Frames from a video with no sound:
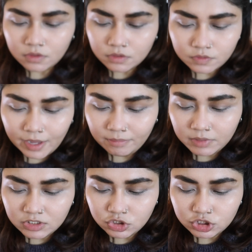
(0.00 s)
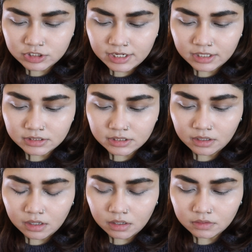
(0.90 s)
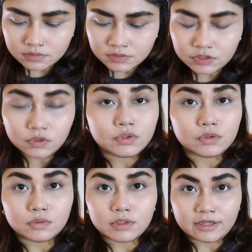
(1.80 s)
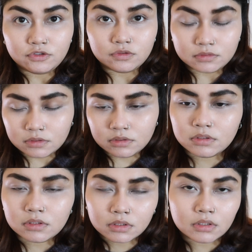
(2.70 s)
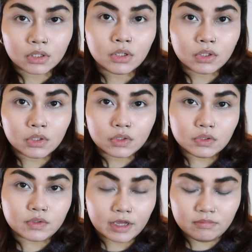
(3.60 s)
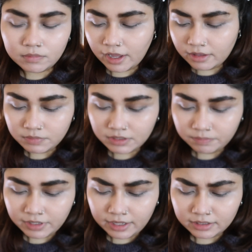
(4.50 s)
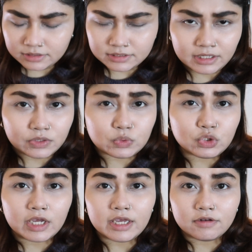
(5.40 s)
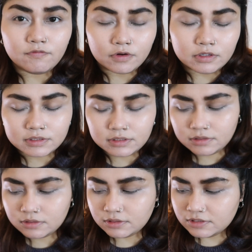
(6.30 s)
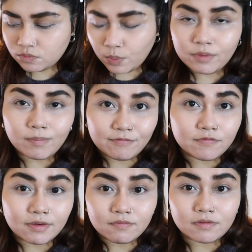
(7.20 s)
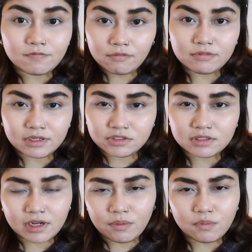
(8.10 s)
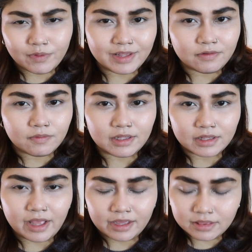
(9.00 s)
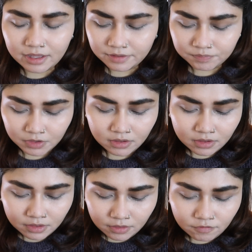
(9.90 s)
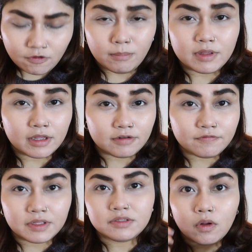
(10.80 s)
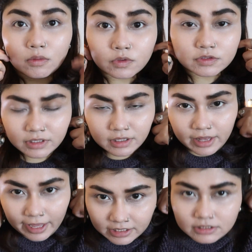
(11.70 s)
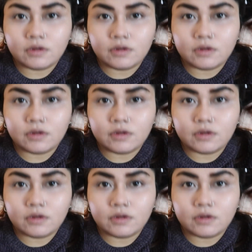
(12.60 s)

So I'm in shade 02 Natural. So I'll be applying this. I need to shake it first. This is one of my favorite foundation. I really like their formula. It feels almost light